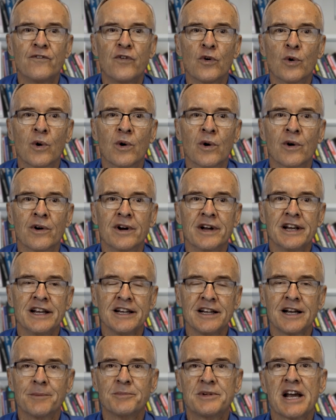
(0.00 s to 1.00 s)
For
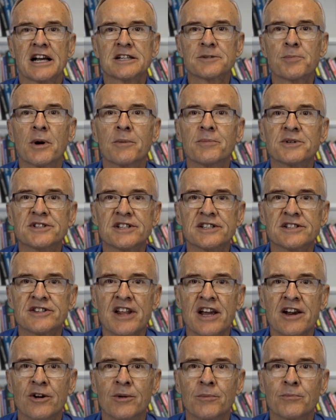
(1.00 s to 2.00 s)
income tax purposes,
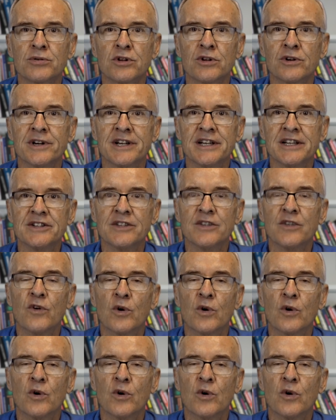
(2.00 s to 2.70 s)
they are employees.